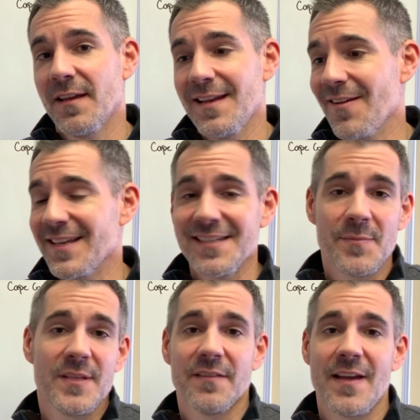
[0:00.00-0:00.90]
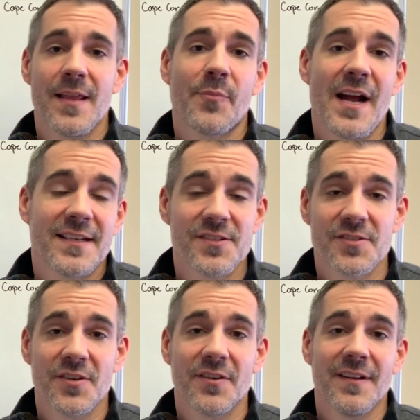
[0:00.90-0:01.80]
Now, it doesn't mean the family
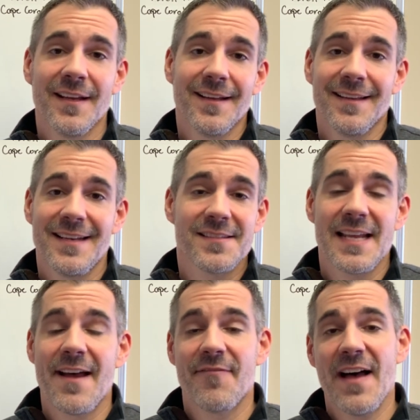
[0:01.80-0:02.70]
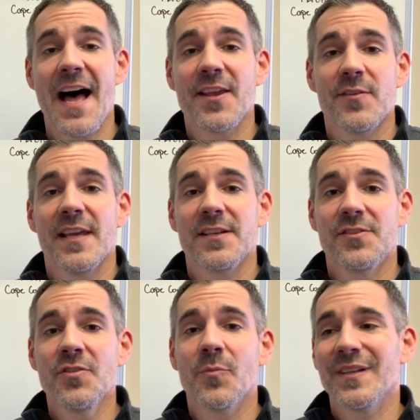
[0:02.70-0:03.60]
practitioner doesn't have value, they
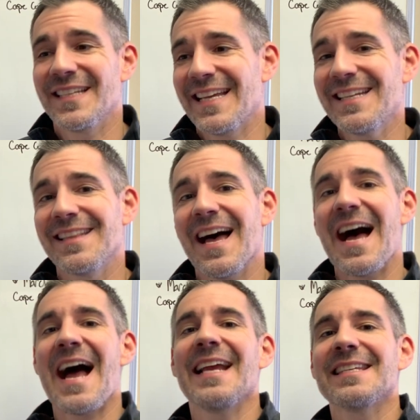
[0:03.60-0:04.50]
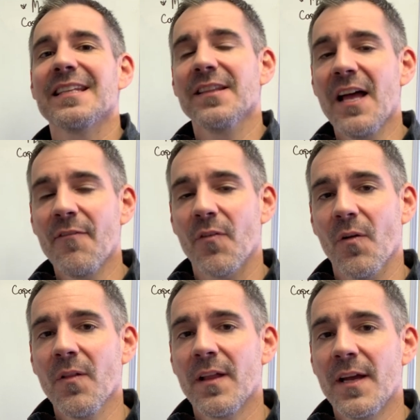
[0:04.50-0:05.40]
do, but to get to the highest
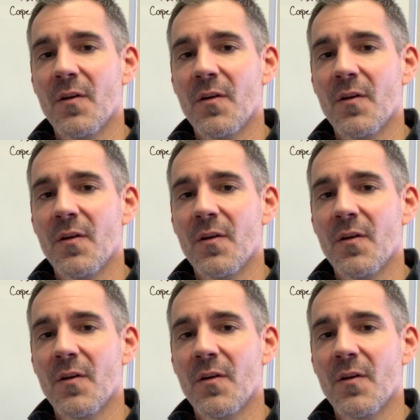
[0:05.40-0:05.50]
level,